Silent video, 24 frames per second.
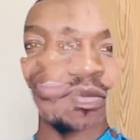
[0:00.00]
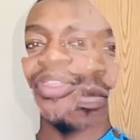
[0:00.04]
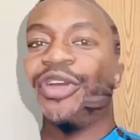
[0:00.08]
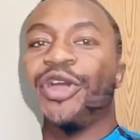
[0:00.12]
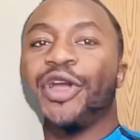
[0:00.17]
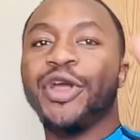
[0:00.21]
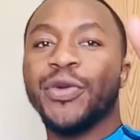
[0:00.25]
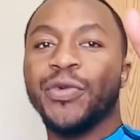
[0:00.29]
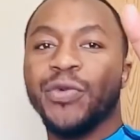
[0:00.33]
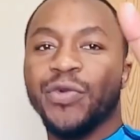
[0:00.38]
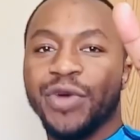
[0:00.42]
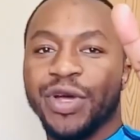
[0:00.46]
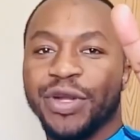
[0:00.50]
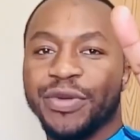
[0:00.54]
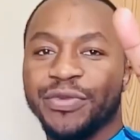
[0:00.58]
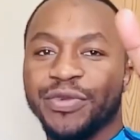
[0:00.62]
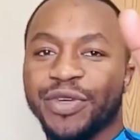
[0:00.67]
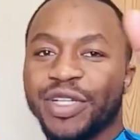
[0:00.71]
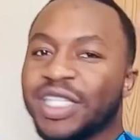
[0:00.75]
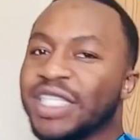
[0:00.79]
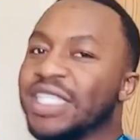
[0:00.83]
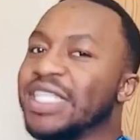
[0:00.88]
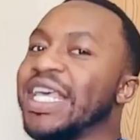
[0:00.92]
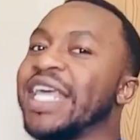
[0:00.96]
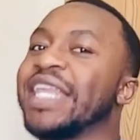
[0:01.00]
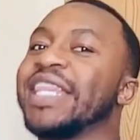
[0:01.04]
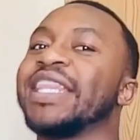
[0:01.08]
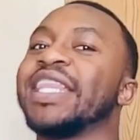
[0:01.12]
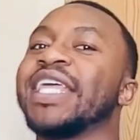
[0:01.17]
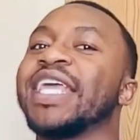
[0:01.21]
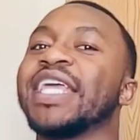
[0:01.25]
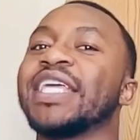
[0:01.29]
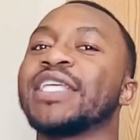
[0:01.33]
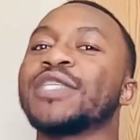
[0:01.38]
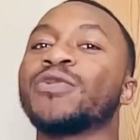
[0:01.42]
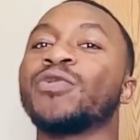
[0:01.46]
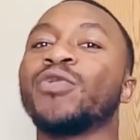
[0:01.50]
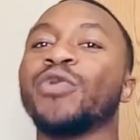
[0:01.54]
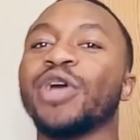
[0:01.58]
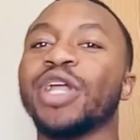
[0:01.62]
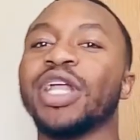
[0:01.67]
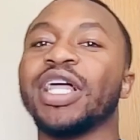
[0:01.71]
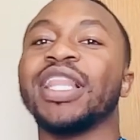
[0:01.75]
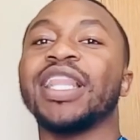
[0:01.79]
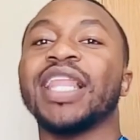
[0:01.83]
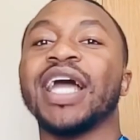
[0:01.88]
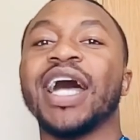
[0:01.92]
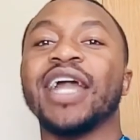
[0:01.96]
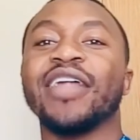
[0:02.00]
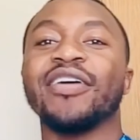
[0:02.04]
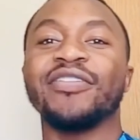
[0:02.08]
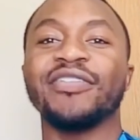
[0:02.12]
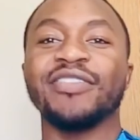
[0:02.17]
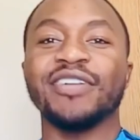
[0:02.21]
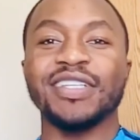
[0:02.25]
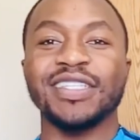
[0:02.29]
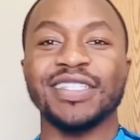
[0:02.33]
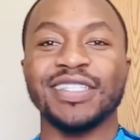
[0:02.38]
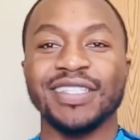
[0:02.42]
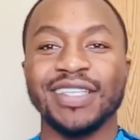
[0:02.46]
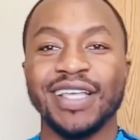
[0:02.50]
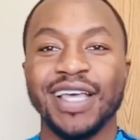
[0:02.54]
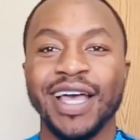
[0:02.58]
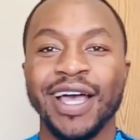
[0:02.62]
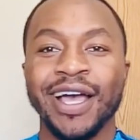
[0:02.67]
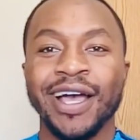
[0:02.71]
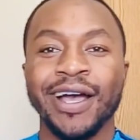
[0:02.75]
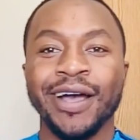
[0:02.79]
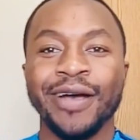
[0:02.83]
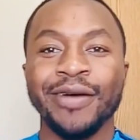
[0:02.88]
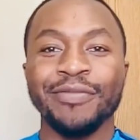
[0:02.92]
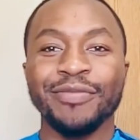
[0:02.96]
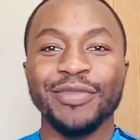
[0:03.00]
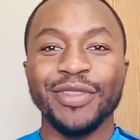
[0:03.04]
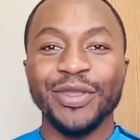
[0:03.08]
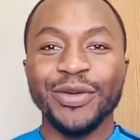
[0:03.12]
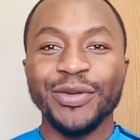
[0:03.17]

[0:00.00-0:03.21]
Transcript: third one which is i think is what a lot of us um,